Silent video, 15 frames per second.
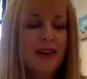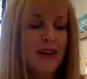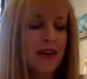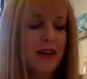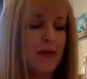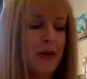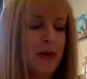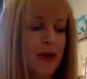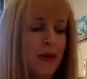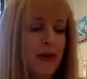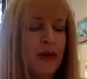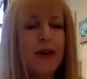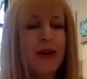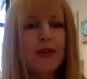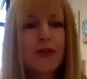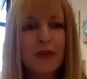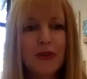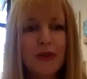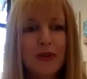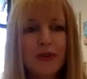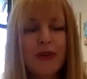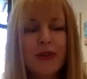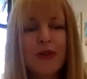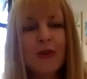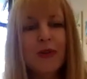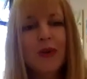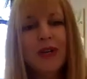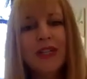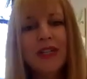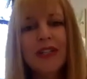about contribution. What
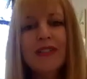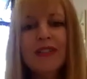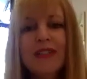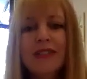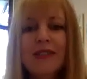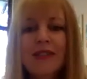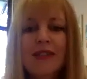is